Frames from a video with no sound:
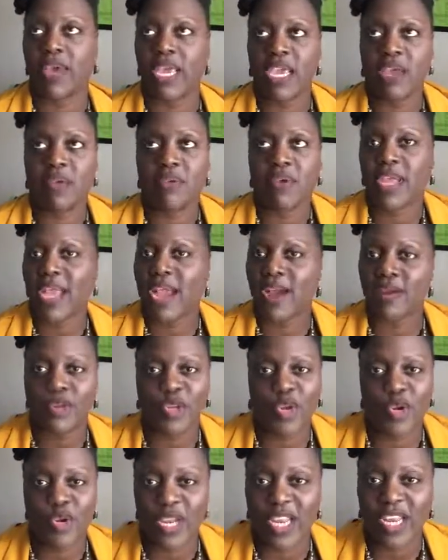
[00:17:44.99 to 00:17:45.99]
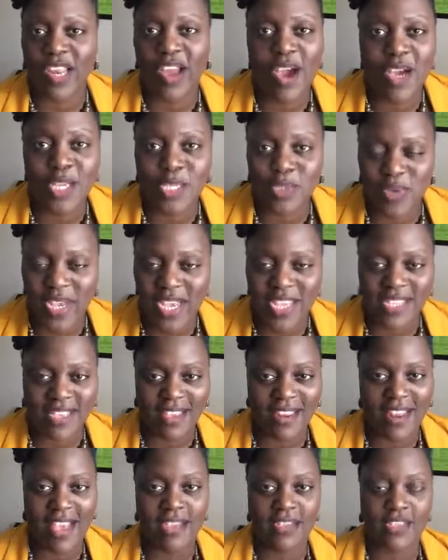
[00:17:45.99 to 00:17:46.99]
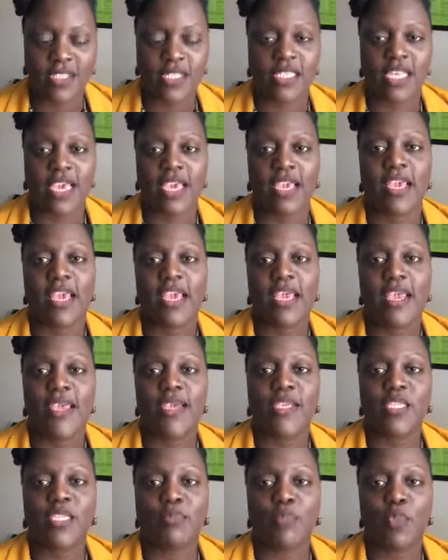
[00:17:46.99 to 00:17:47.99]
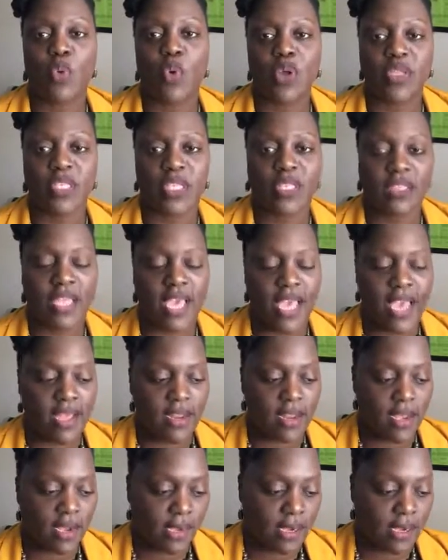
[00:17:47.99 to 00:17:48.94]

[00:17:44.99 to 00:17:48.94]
airing our dirty laundry, as I like to say. It's more than that.